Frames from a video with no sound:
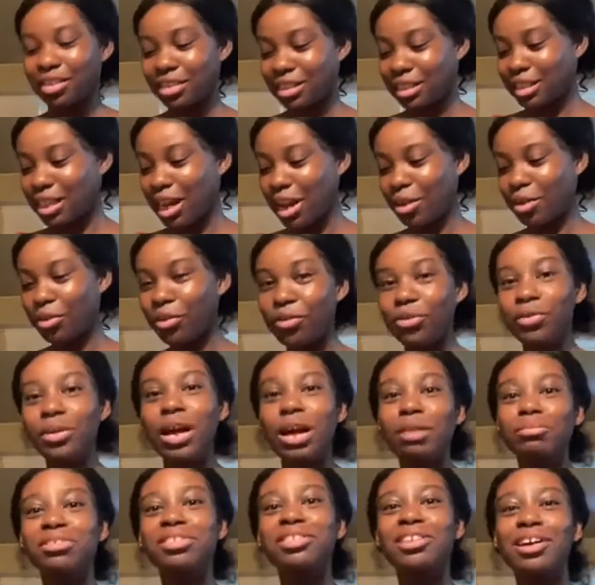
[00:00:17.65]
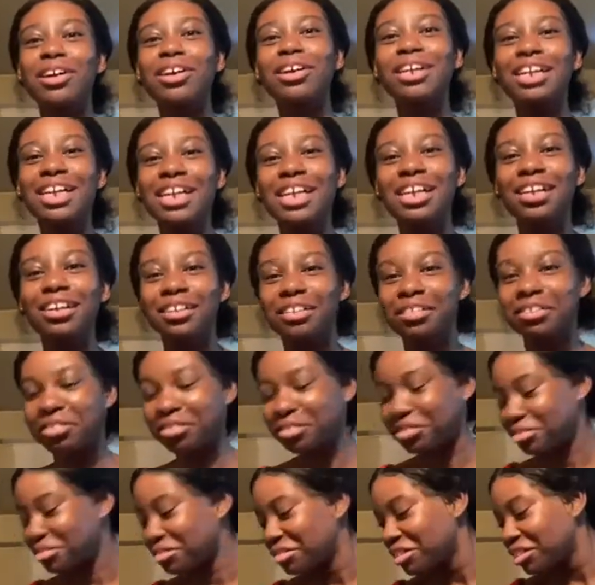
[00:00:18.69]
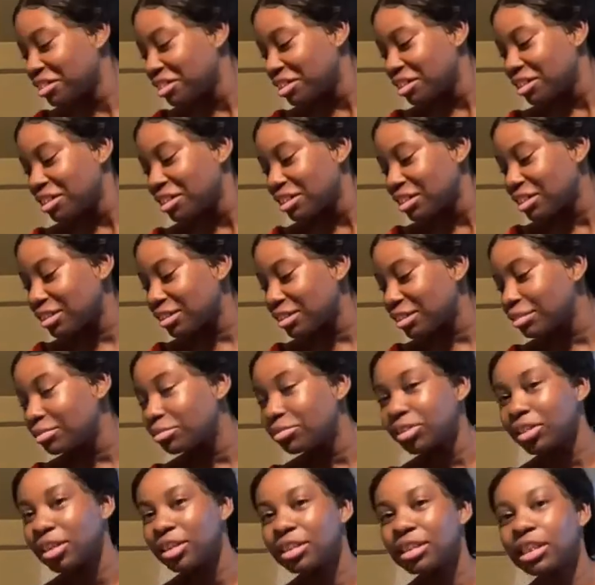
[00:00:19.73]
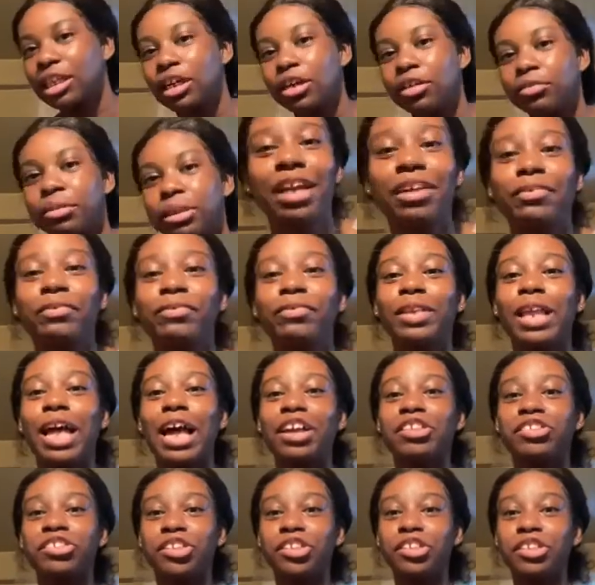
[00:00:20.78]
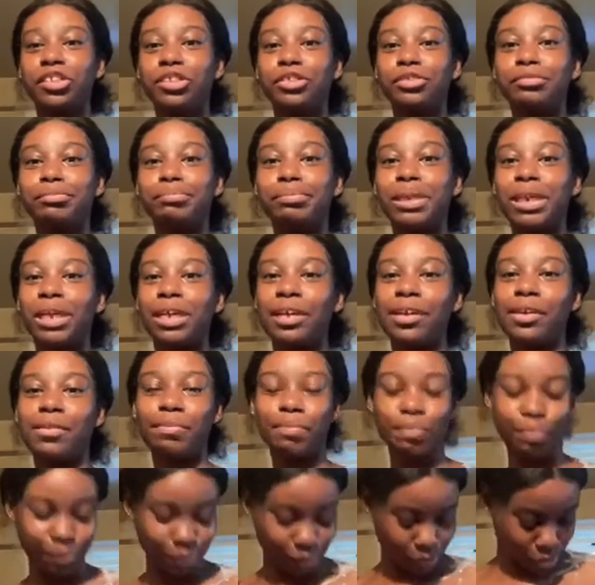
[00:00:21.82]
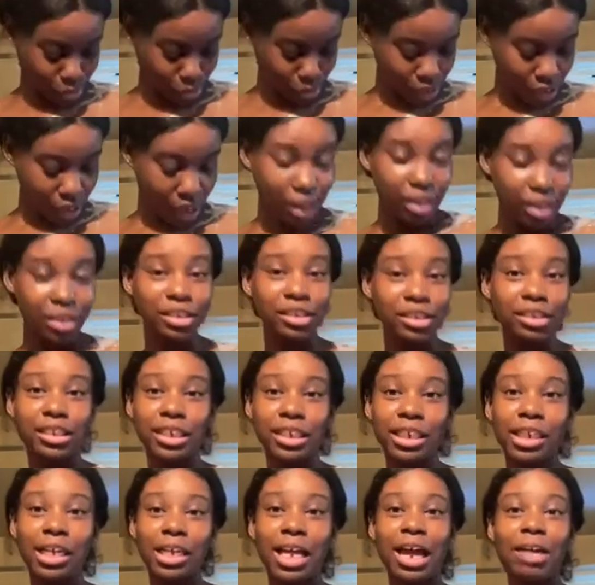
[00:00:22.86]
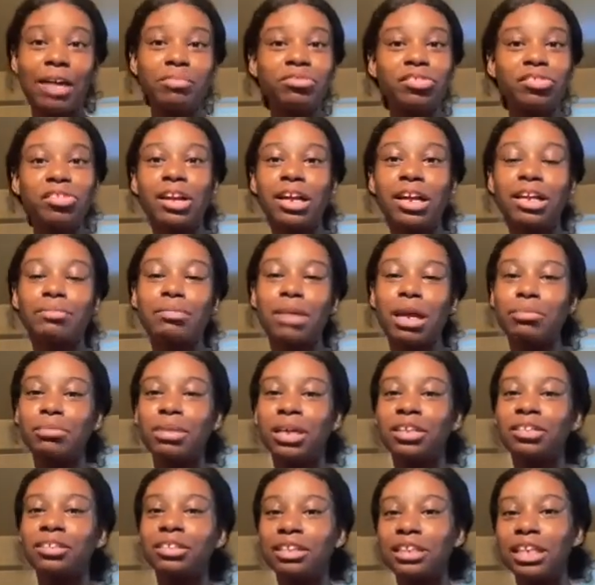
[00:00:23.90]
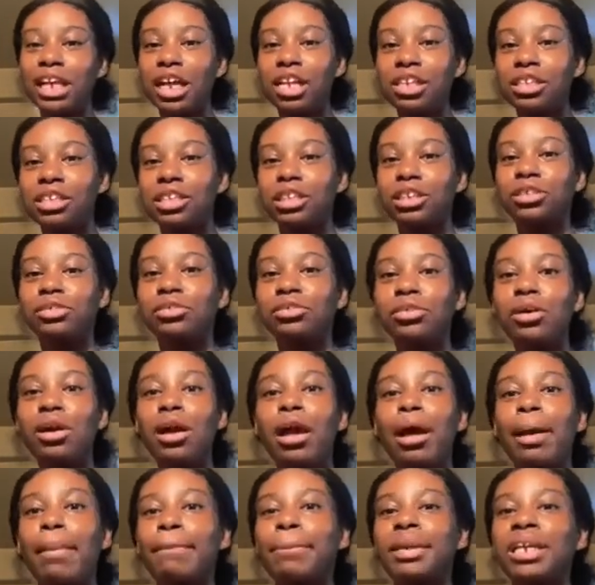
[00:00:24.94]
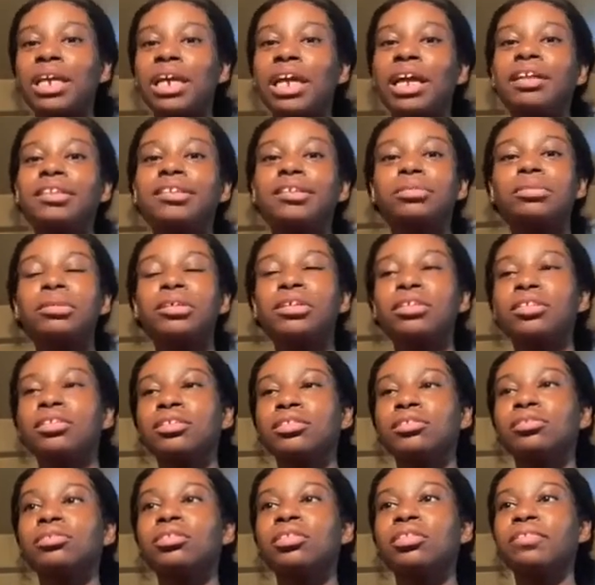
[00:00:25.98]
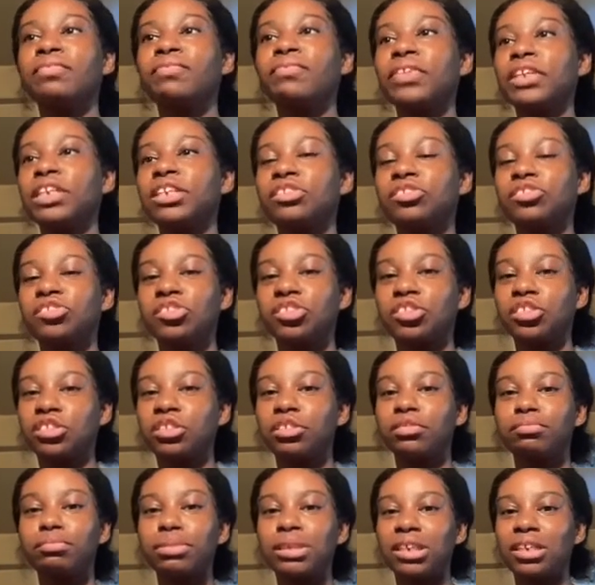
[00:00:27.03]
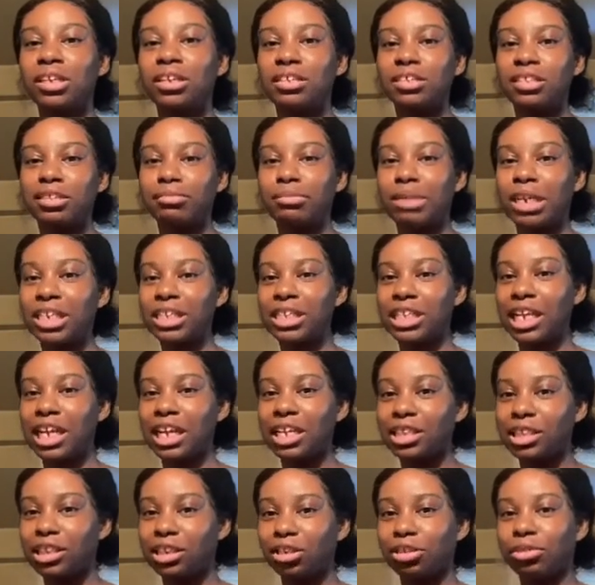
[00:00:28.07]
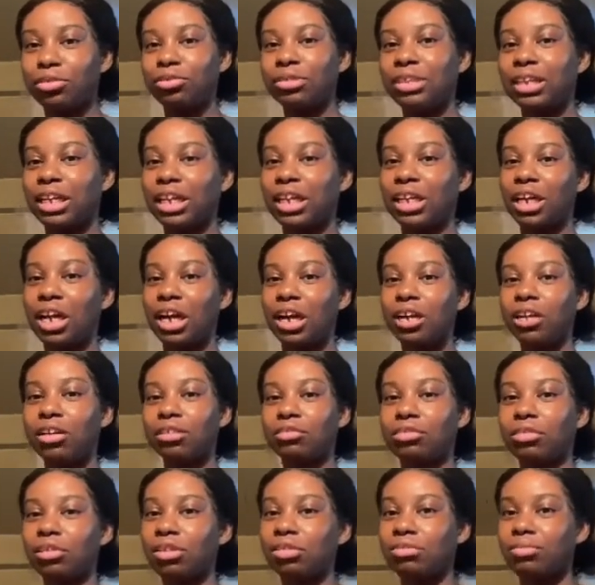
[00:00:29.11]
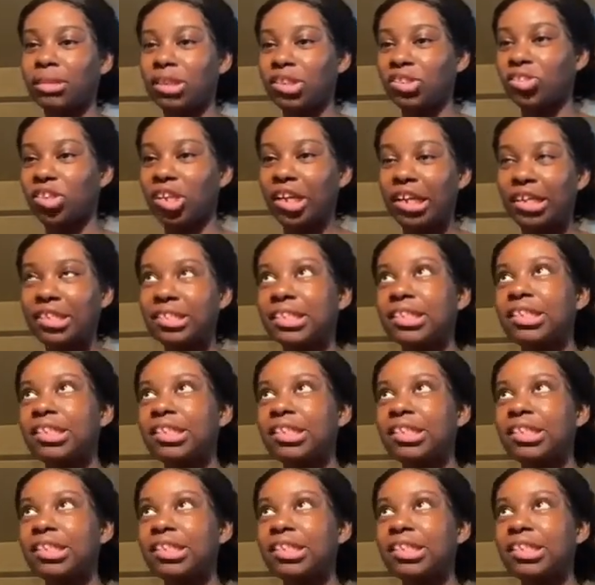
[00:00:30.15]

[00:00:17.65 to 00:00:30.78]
So I'm sorry, trying to take off, I'm kind of flashing you, but listen, I'm trying my best not to, but I had to wear a loose fitting shirt because of my tattoo that I got across my chest.